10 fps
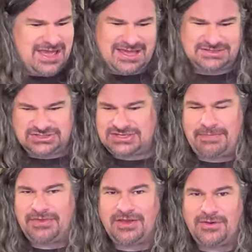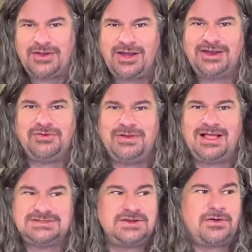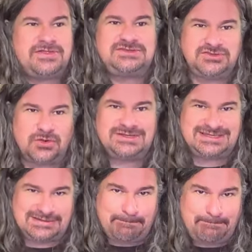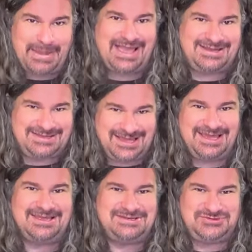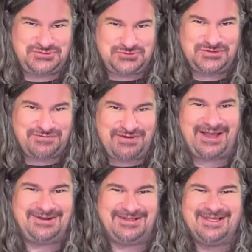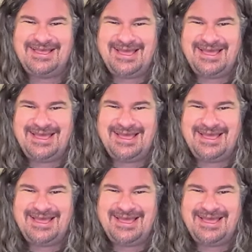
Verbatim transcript: is there something going on and you realize no this noise is baked into the vinyl